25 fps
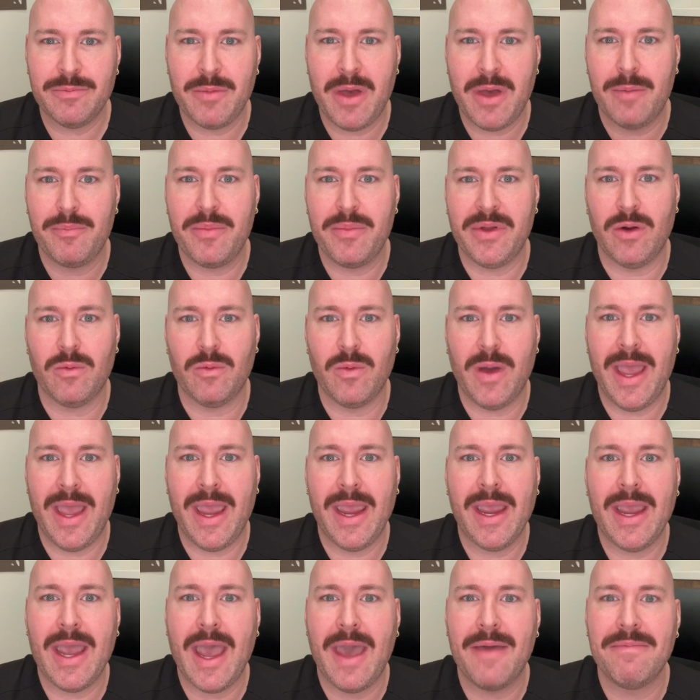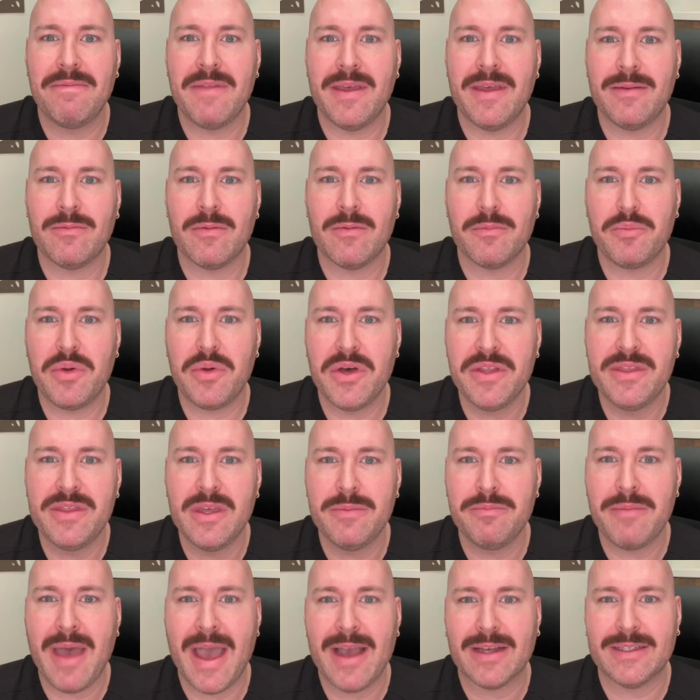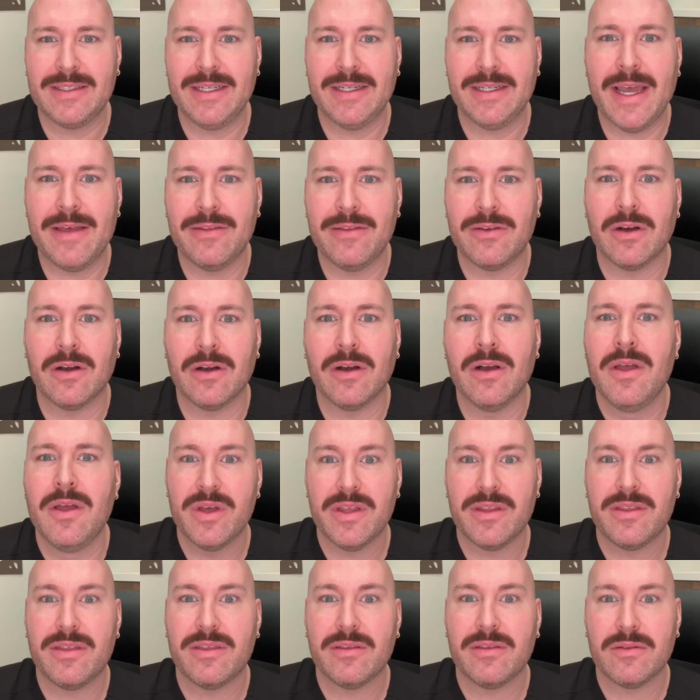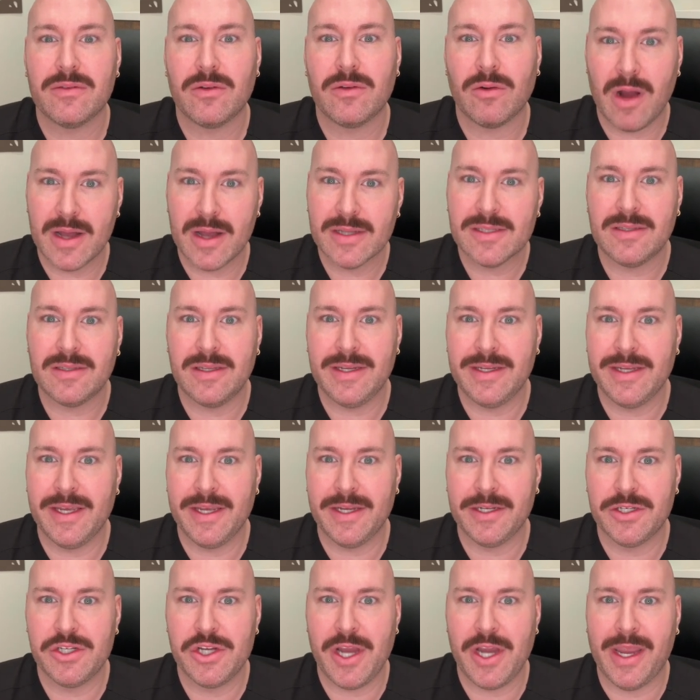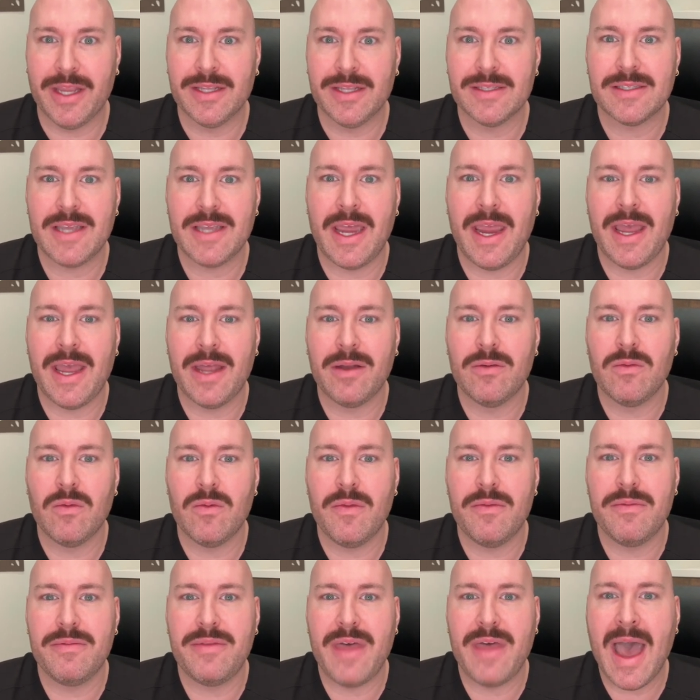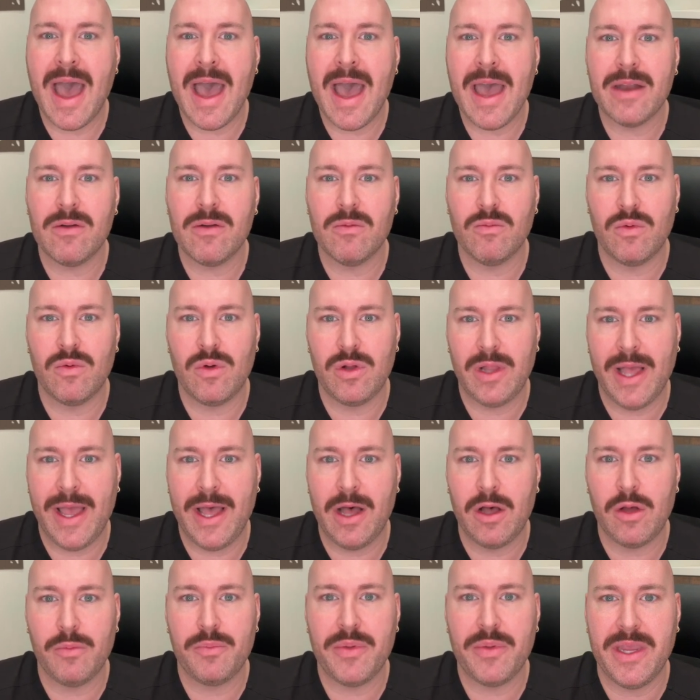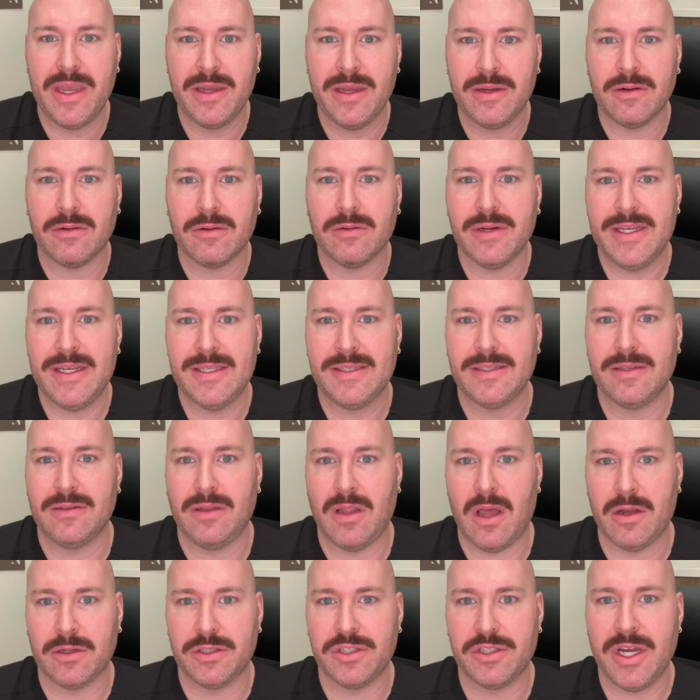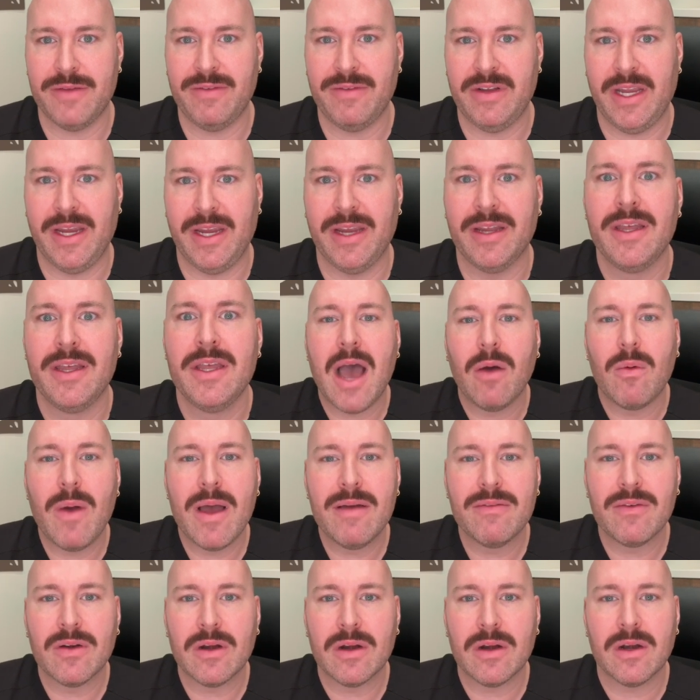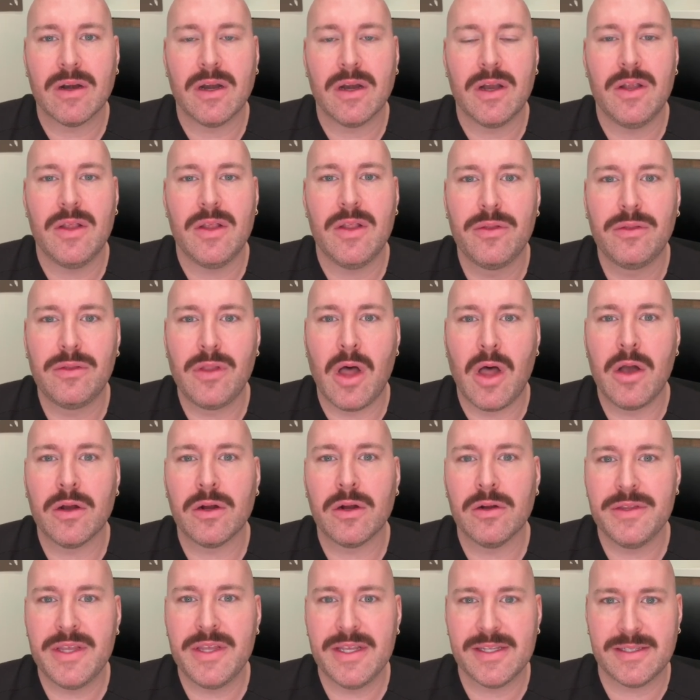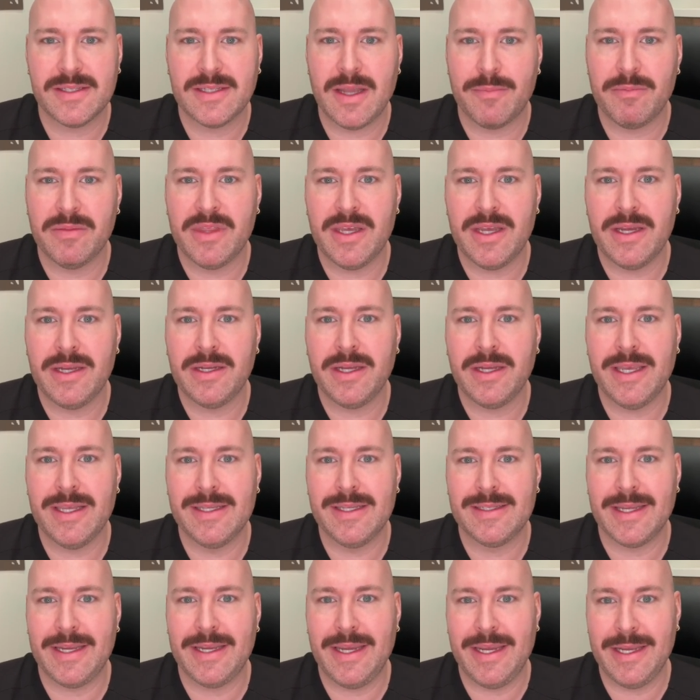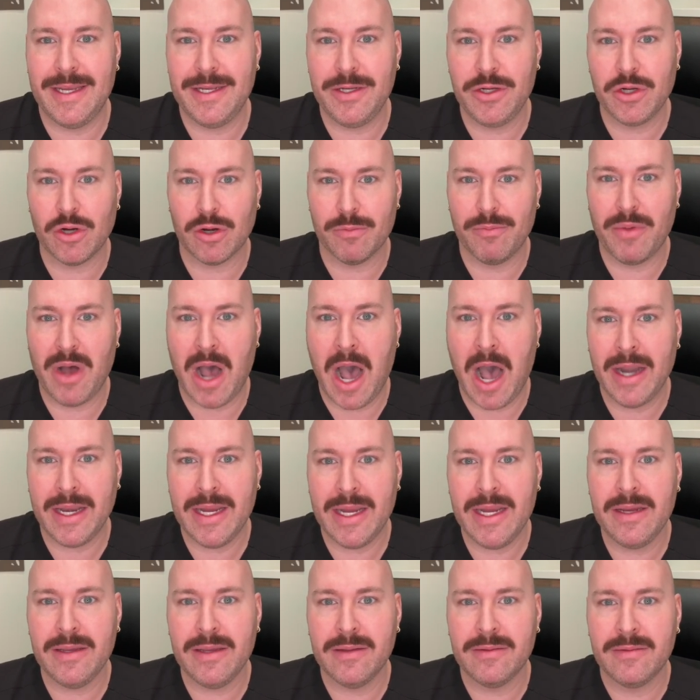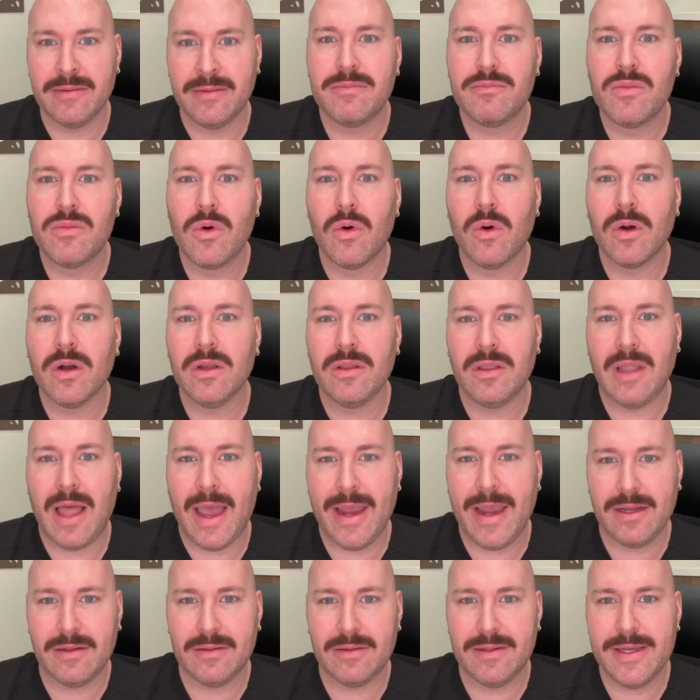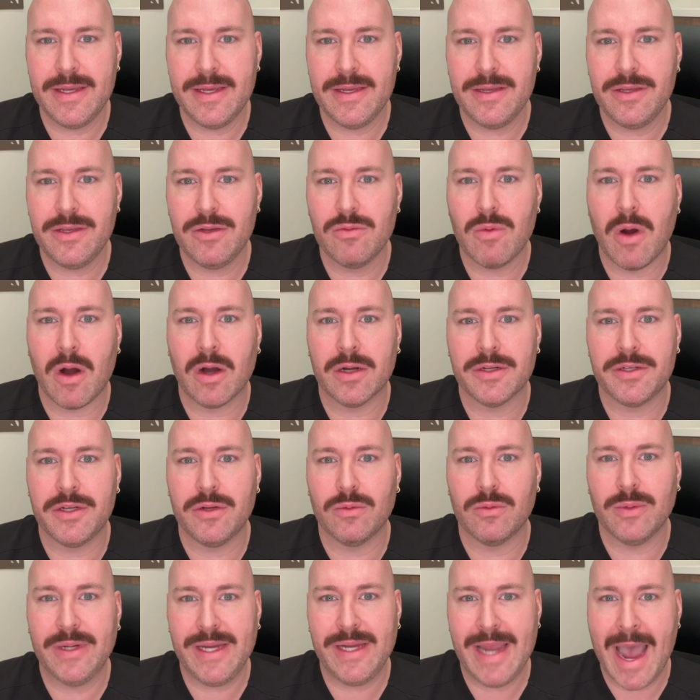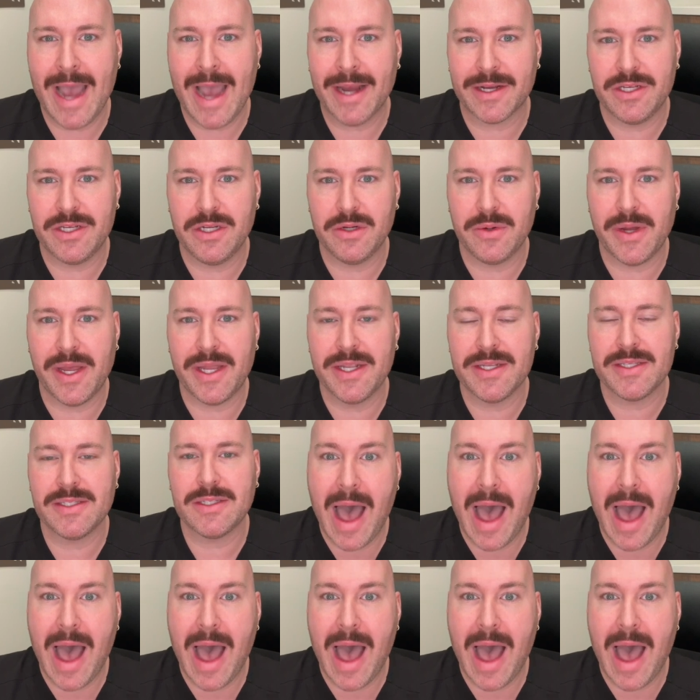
them up in a way and then put them back together with cross-linking chains, and that will help increase the longevity. However, the longer that something is in your body, the more likely you are to react to it.